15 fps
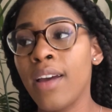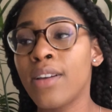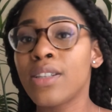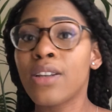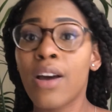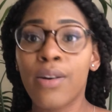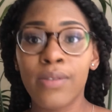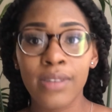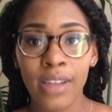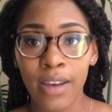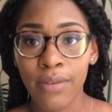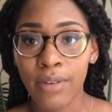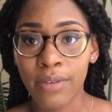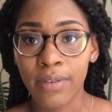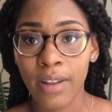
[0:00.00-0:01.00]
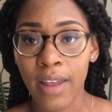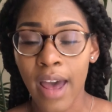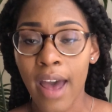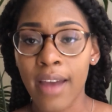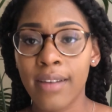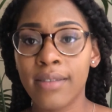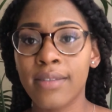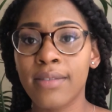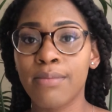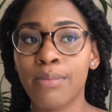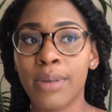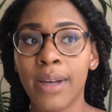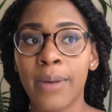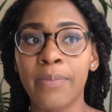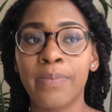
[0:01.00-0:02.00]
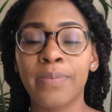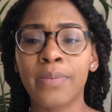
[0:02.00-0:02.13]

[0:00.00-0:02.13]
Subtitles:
So I was thankful for that. But